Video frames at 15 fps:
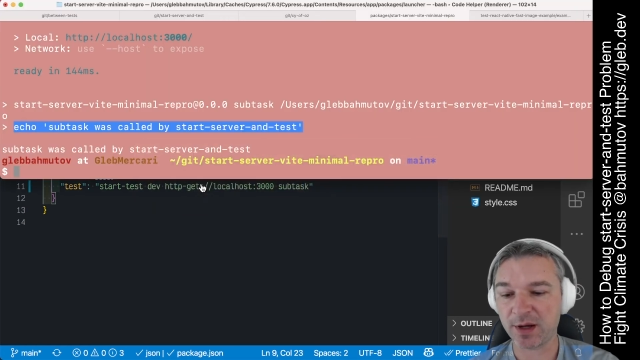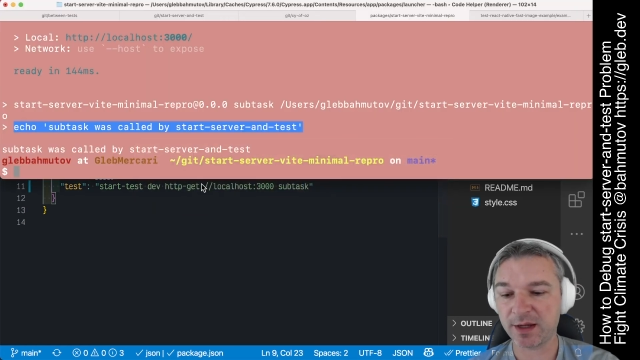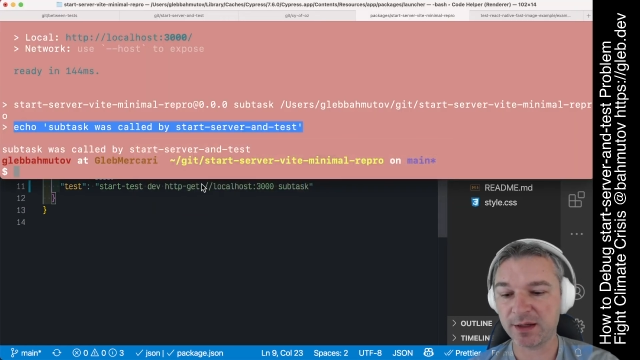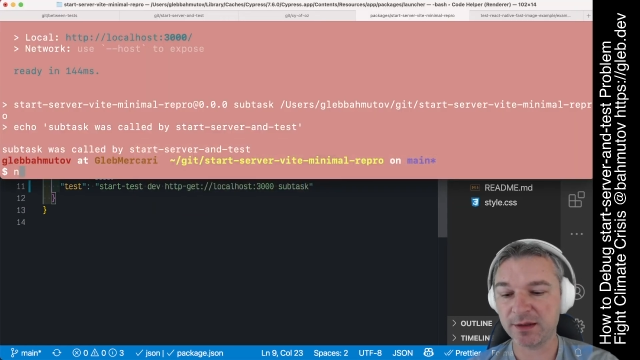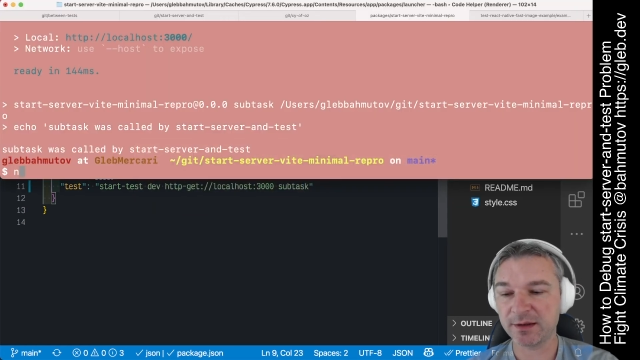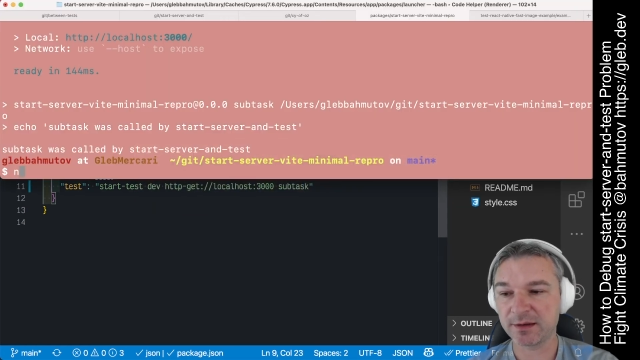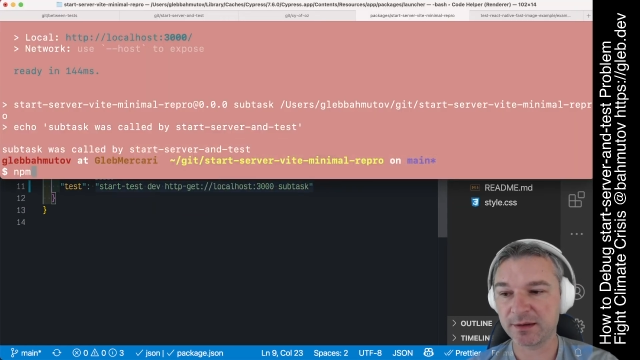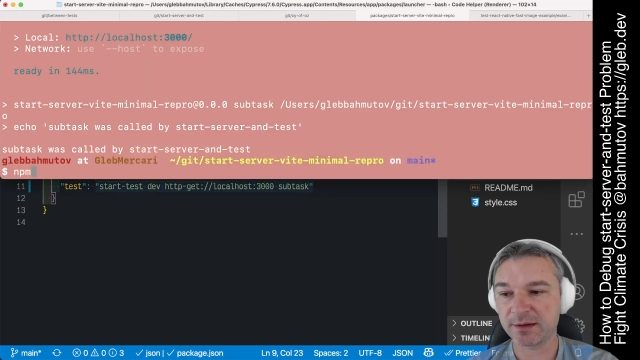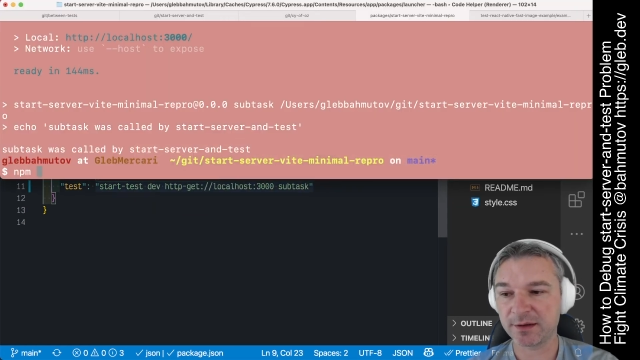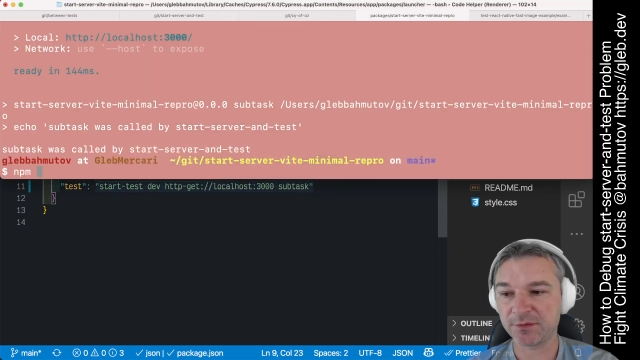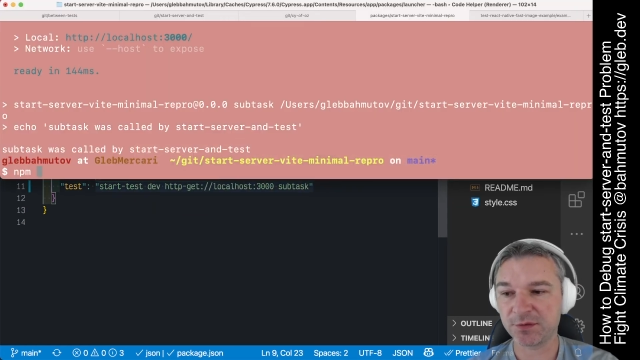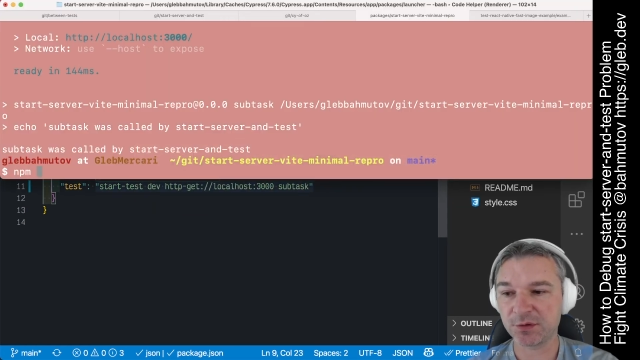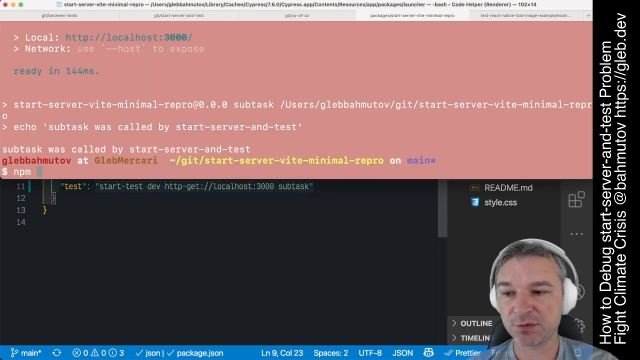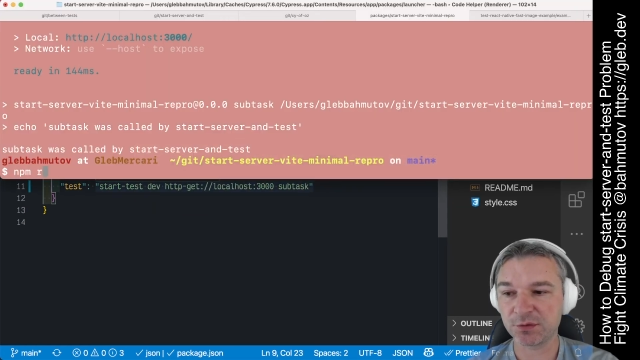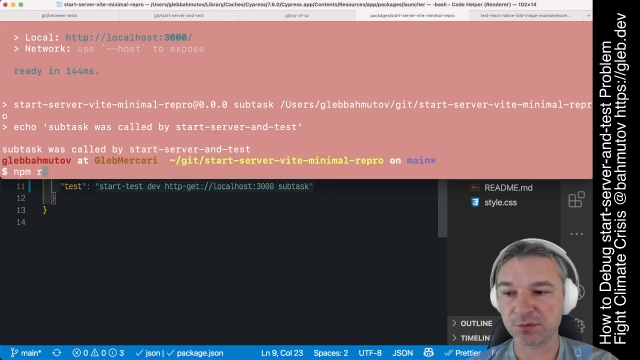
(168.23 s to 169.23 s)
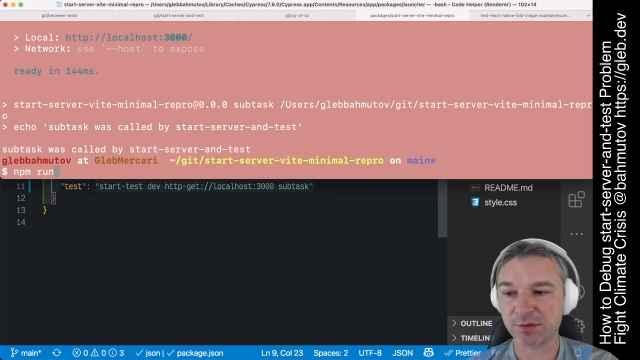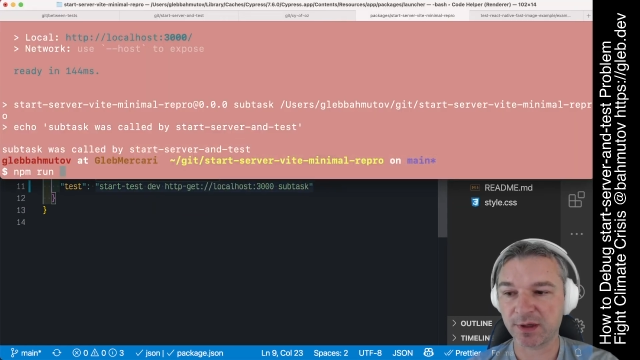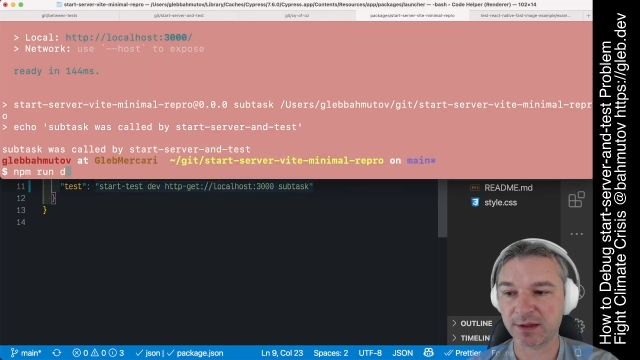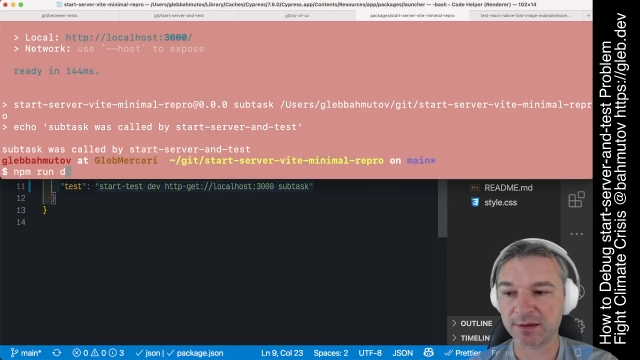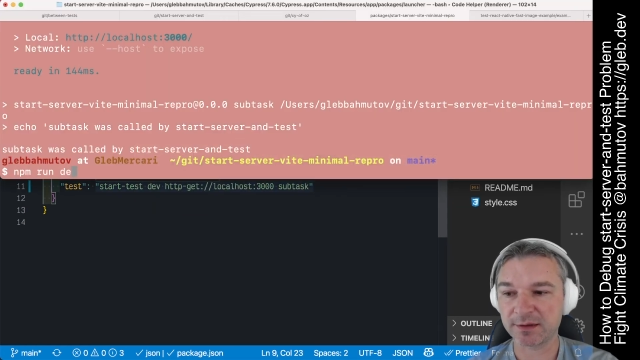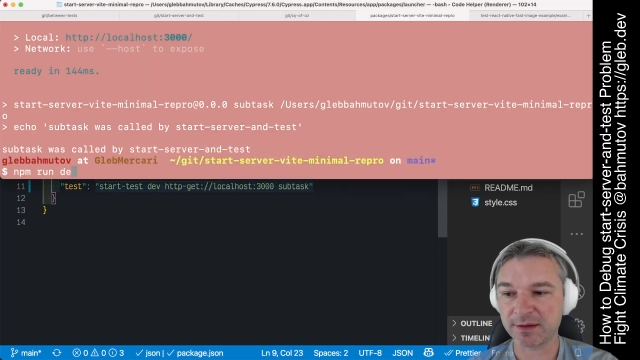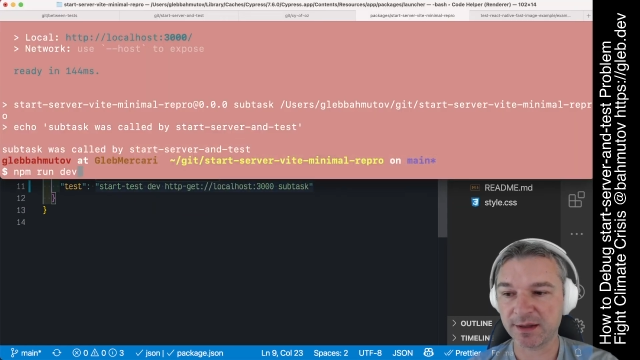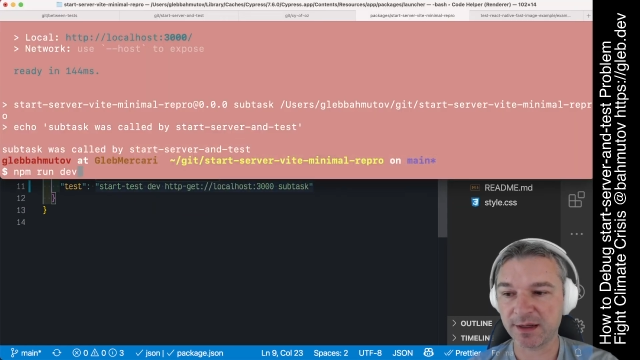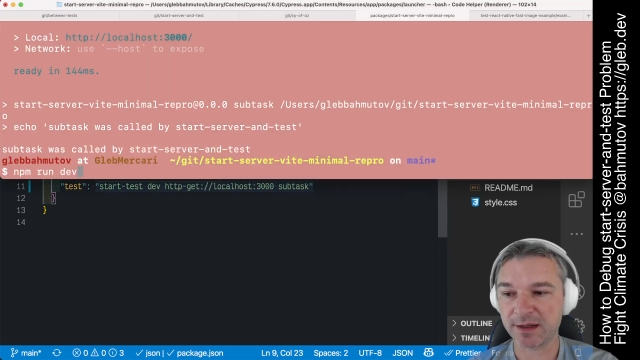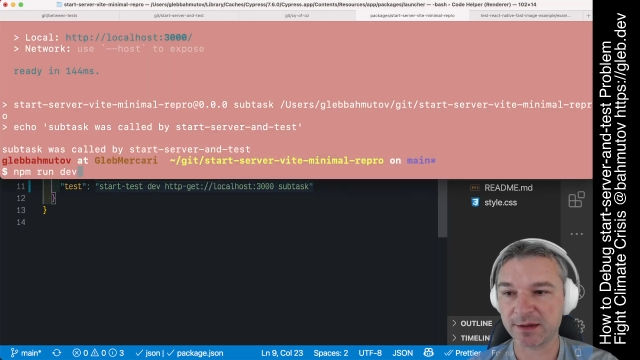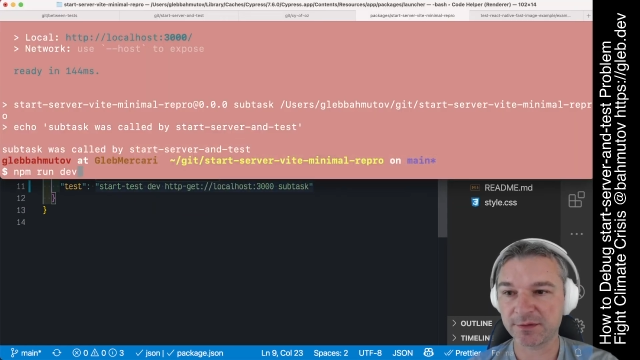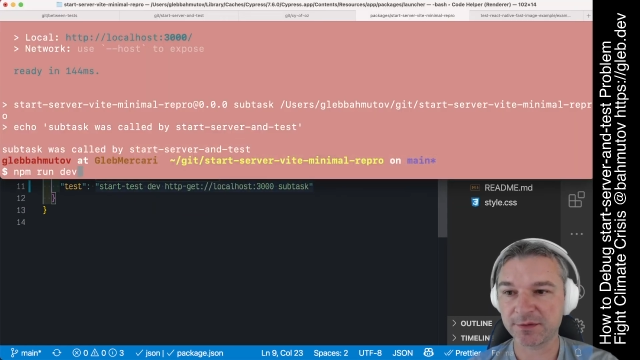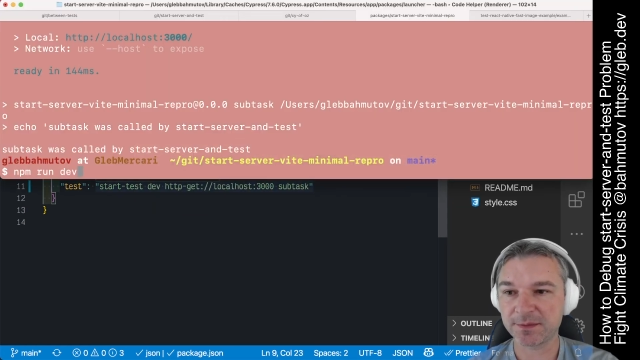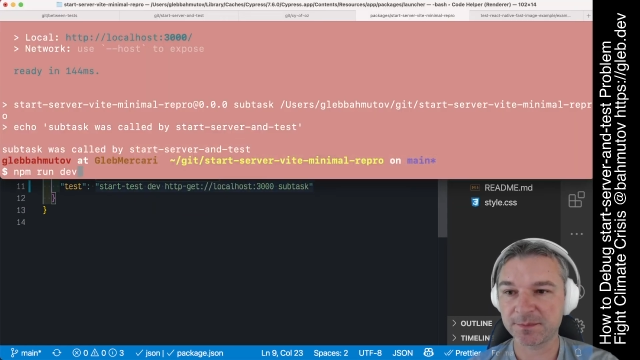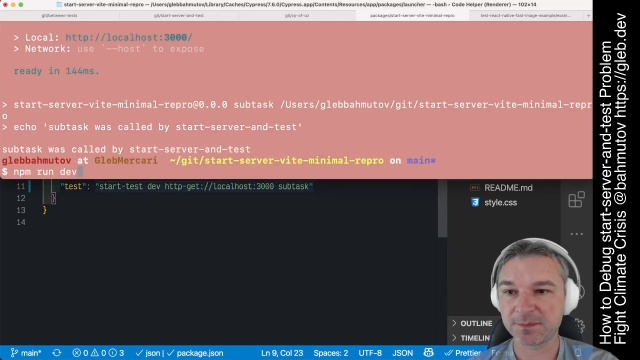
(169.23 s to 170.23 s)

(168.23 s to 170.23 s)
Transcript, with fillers: way, if you run dev,